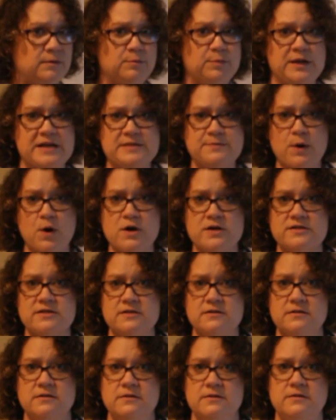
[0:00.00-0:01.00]
play sports.
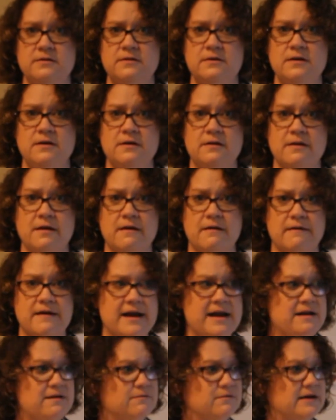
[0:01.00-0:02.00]
All
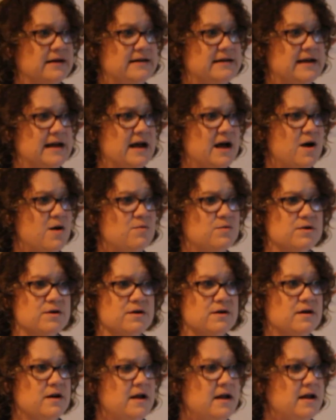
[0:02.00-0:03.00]
right. Right now
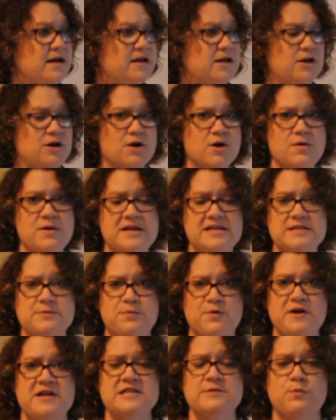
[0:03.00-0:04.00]
we're, in
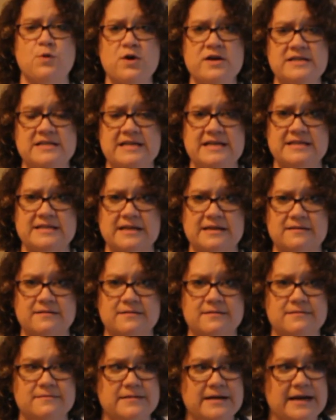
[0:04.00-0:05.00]
spring sports season,
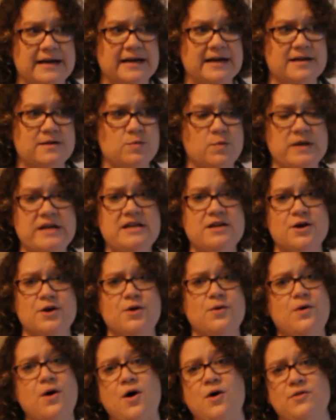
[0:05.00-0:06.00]
and we know
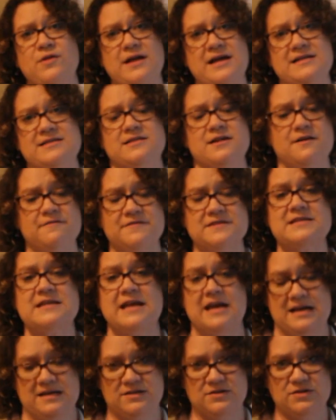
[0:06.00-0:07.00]
all that stuff is
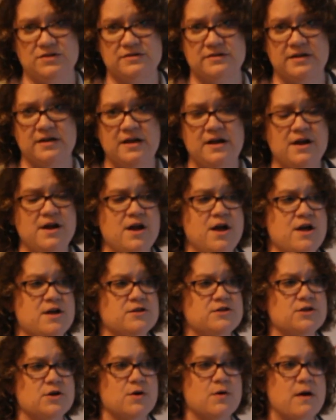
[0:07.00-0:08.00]
canceled.
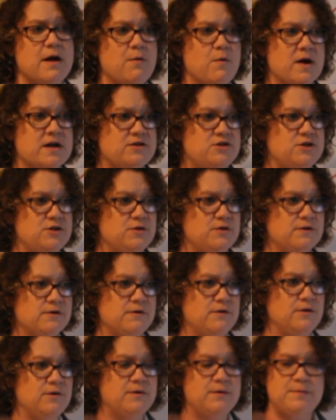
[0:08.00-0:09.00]
So I want you
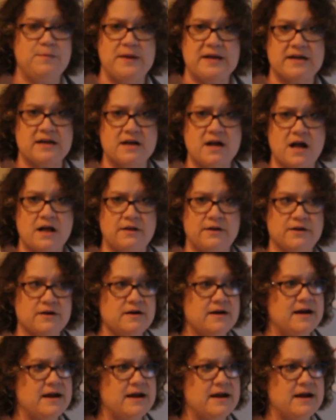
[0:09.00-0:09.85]
to pick a color,